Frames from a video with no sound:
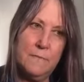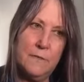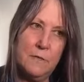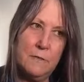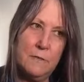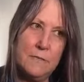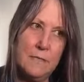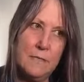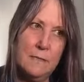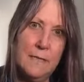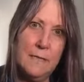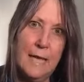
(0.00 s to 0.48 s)

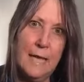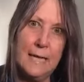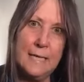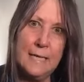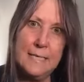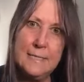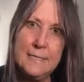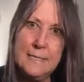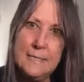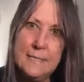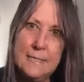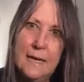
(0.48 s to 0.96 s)
there's a
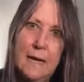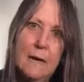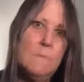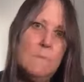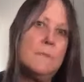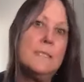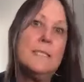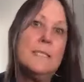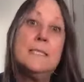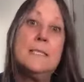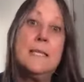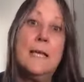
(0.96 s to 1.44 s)
legacy I
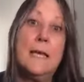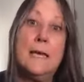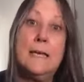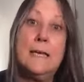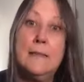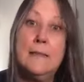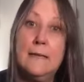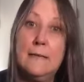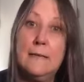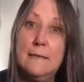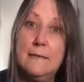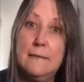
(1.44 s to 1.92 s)
would say
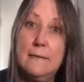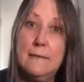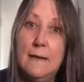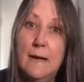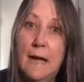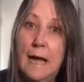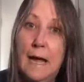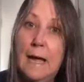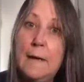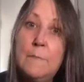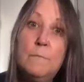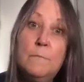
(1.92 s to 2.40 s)
that
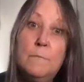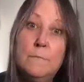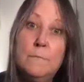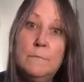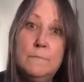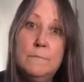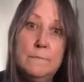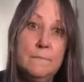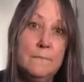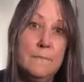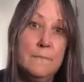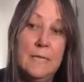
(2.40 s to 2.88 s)

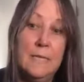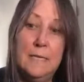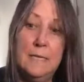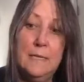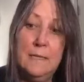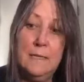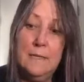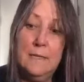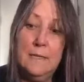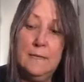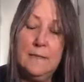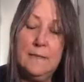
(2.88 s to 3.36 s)

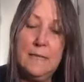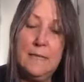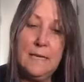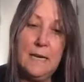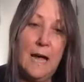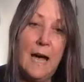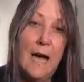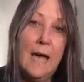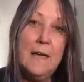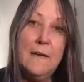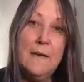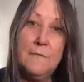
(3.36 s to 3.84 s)

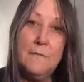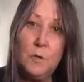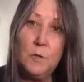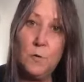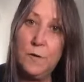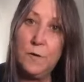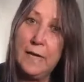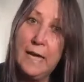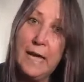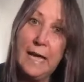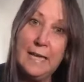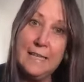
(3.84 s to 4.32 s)
I have
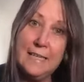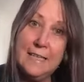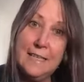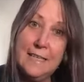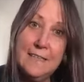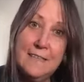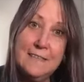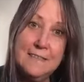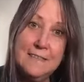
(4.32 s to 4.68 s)
created,